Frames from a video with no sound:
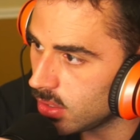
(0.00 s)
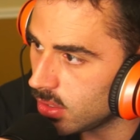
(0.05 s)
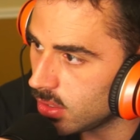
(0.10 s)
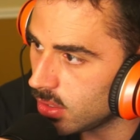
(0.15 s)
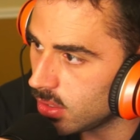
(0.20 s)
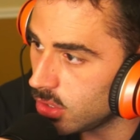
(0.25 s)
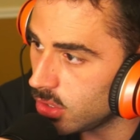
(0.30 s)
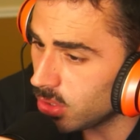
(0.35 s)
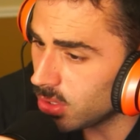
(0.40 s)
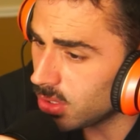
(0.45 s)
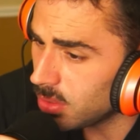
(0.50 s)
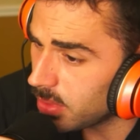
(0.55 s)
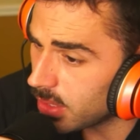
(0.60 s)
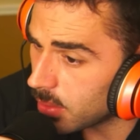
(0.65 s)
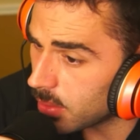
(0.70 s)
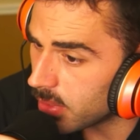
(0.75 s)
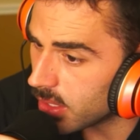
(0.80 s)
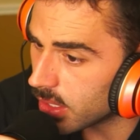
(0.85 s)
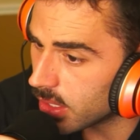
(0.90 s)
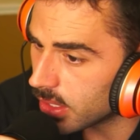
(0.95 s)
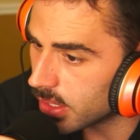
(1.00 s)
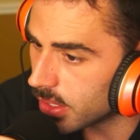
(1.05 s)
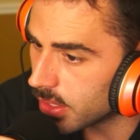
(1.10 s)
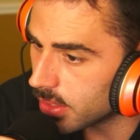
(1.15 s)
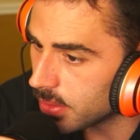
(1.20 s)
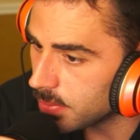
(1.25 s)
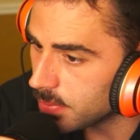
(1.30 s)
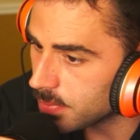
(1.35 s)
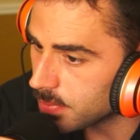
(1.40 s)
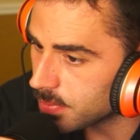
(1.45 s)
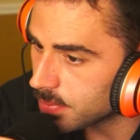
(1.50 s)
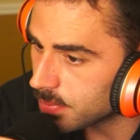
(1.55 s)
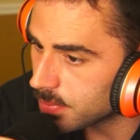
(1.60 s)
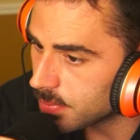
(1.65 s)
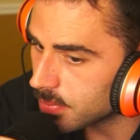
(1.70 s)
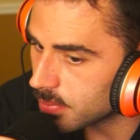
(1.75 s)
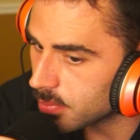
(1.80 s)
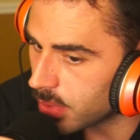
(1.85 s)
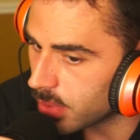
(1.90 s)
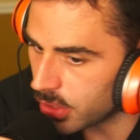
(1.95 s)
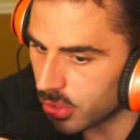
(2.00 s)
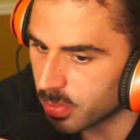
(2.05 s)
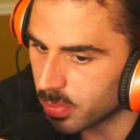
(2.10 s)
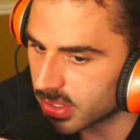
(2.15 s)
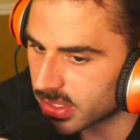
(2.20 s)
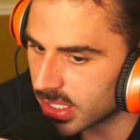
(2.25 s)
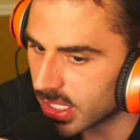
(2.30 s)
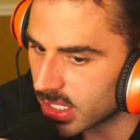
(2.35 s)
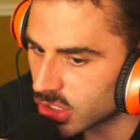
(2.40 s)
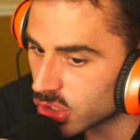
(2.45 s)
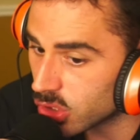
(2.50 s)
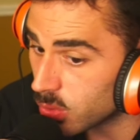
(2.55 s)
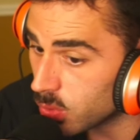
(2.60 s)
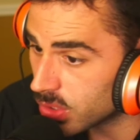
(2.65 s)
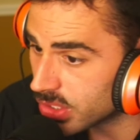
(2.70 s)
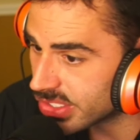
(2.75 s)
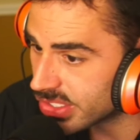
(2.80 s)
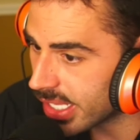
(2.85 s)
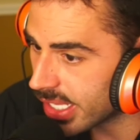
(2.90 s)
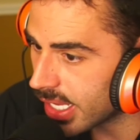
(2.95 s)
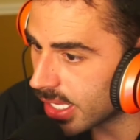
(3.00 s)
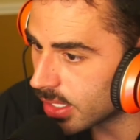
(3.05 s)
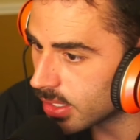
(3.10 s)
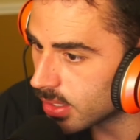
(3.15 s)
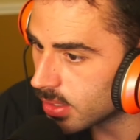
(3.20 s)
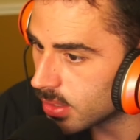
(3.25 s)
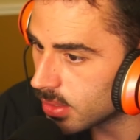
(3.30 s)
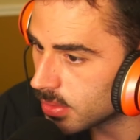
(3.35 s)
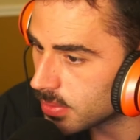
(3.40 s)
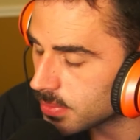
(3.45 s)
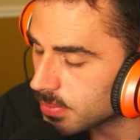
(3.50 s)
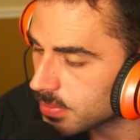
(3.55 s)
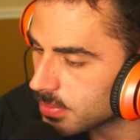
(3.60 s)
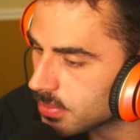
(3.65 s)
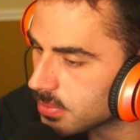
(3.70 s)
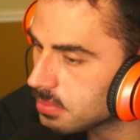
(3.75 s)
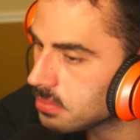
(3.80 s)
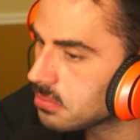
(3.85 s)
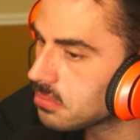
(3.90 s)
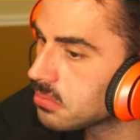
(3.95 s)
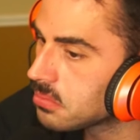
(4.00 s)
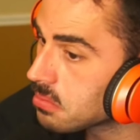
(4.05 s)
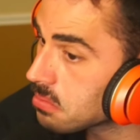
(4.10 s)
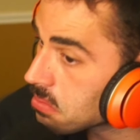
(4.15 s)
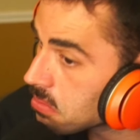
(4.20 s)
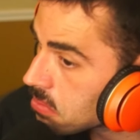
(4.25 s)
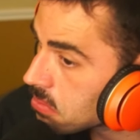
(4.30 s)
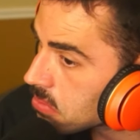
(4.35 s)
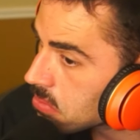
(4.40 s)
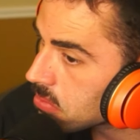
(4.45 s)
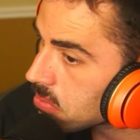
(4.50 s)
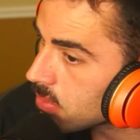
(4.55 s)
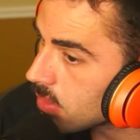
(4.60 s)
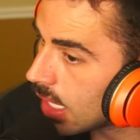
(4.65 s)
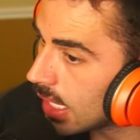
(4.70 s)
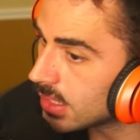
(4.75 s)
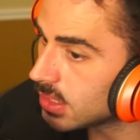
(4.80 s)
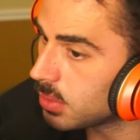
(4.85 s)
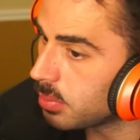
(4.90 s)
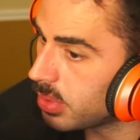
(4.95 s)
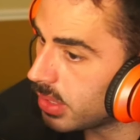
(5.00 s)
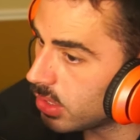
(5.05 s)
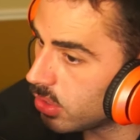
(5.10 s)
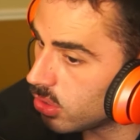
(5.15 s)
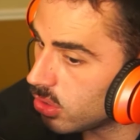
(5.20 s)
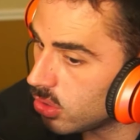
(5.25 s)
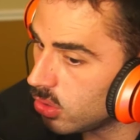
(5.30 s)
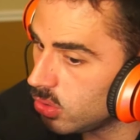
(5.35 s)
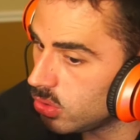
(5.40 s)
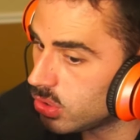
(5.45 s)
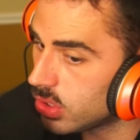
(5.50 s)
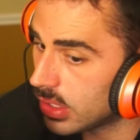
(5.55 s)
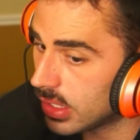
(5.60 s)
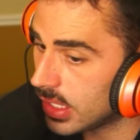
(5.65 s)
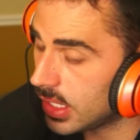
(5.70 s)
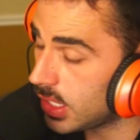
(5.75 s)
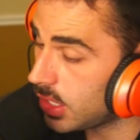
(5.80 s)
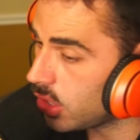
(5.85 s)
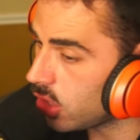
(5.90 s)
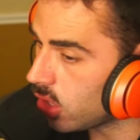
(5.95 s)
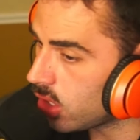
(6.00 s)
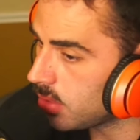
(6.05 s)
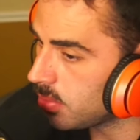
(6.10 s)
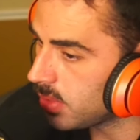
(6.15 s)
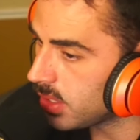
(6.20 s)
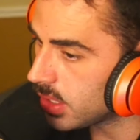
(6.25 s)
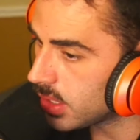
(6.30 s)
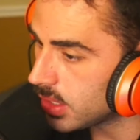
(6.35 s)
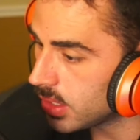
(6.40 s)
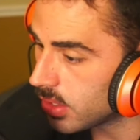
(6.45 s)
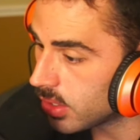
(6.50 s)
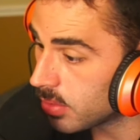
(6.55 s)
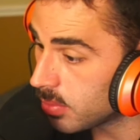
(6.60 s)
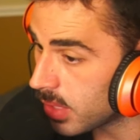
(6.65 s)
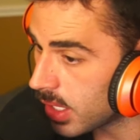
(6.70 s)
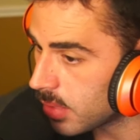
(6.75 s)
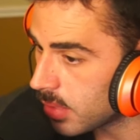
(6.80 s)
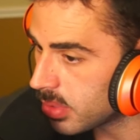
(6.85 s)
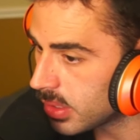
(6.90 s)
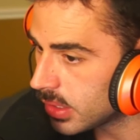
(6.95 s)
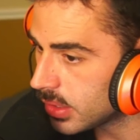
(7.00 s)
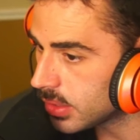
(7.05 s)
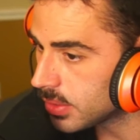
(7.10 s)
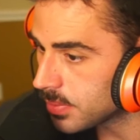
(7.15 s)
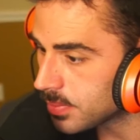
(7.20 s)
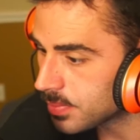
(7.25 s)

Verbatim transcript: you could be a millionaire, but your potential was 10. That's a bigger loser than a non millionaire, in my opinion.